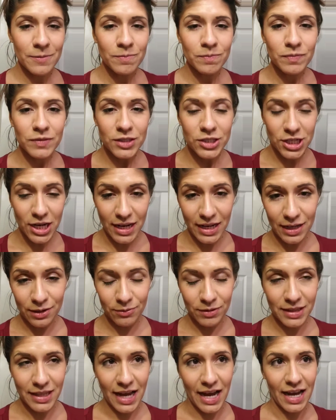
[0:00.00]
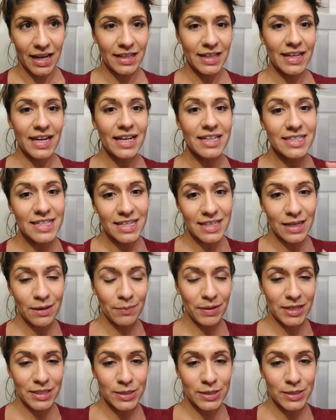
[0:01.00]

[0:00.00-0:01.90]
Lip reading: check in with that. Like I did get my